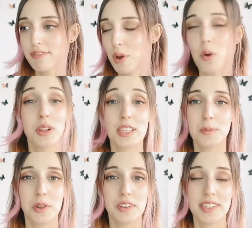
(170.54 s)
the whole
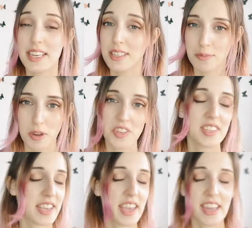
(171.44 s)
experience as much as
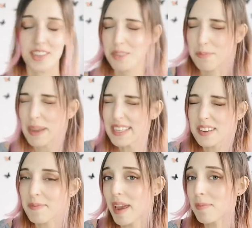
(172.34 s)
I can to the best
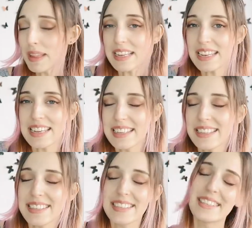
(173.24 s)
of my
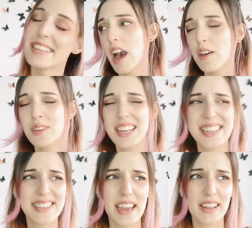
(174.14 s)
abilities. I haven't
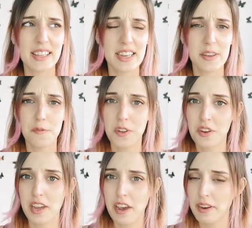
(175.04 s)
exactly
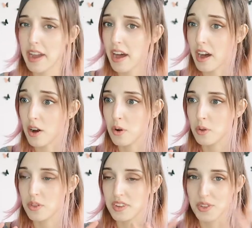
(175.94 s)
figured out how
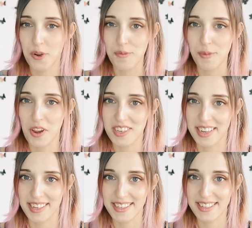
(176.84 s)
this whole
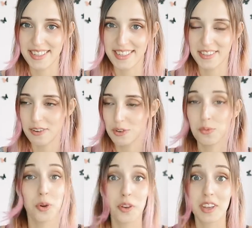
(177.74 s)
project is going to
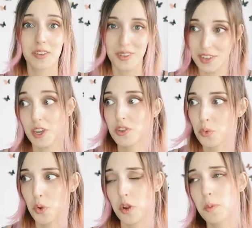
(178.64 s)
work, if it does
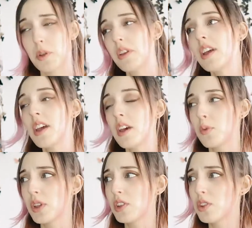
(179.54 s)
work, but
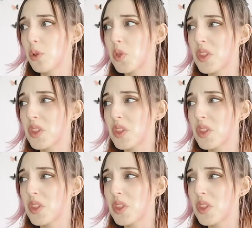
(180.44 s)
we could do